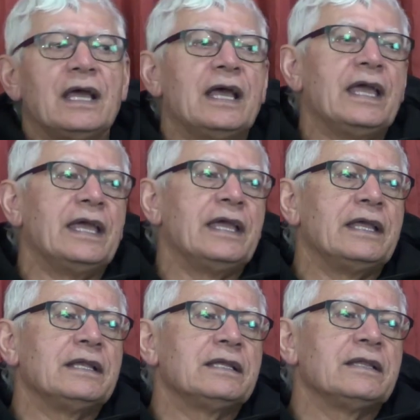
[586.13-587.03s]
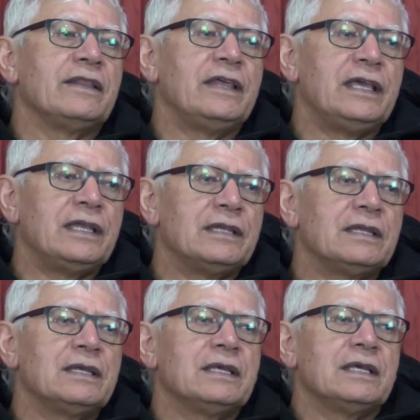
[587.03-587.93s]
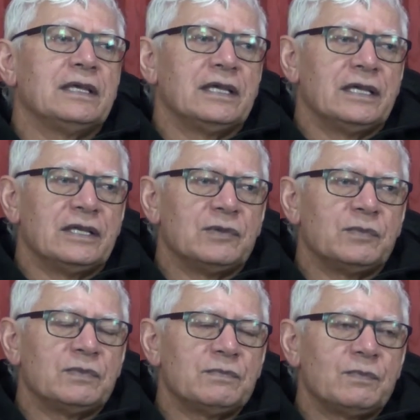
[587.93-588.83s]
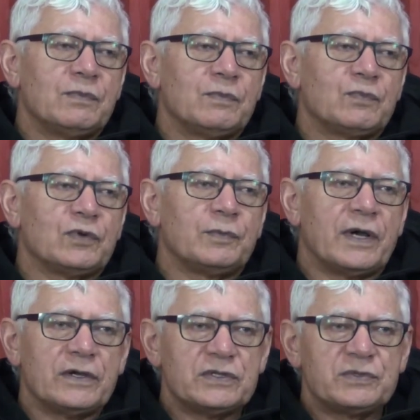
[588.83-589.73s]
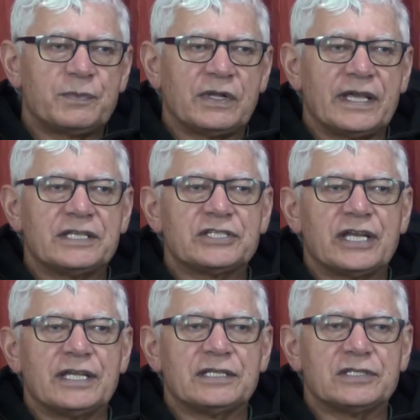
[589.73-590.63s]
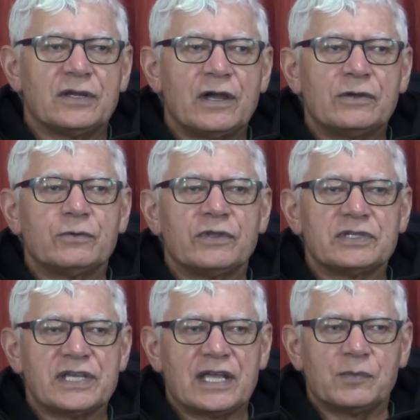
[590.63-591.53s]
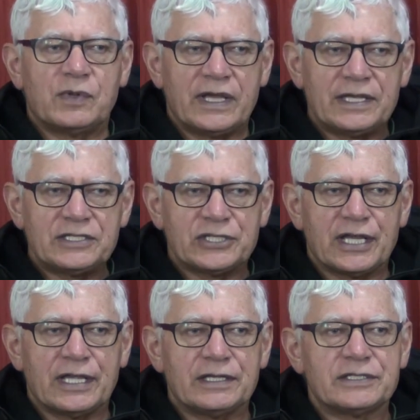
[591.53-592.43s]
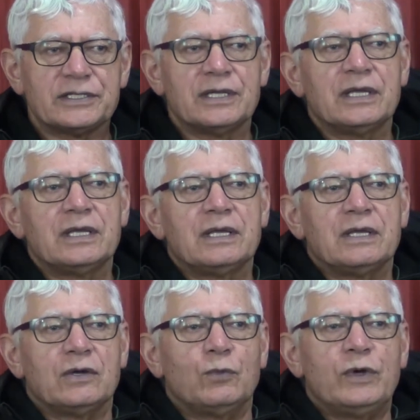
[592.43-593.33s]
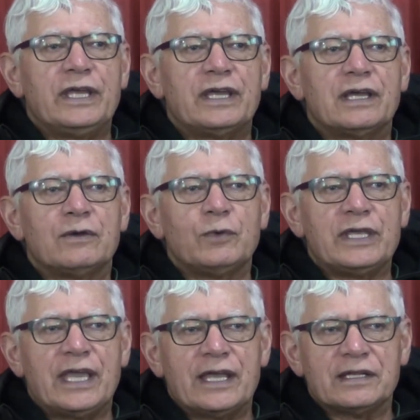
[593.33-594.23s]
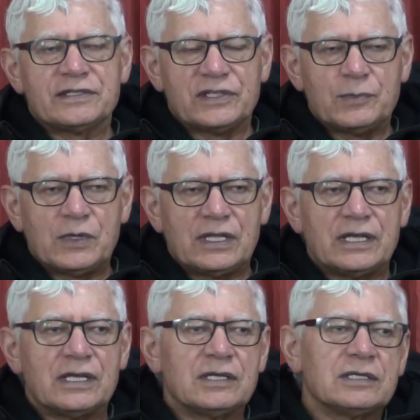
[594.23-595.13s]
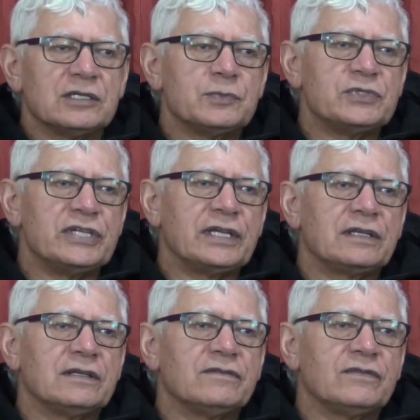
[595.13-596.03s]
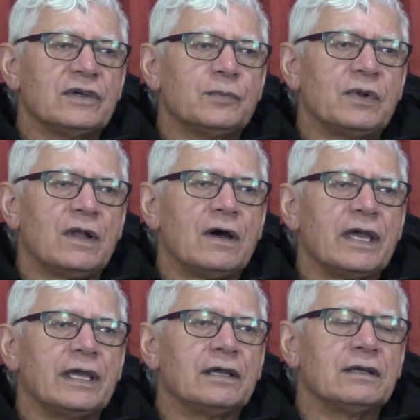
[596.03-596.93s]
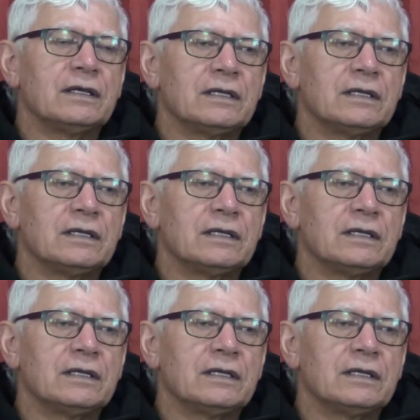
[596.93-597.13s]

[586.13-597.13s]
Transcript: And then in proposed Plan Change 9, or the tank plan change, where we had a similar objective applying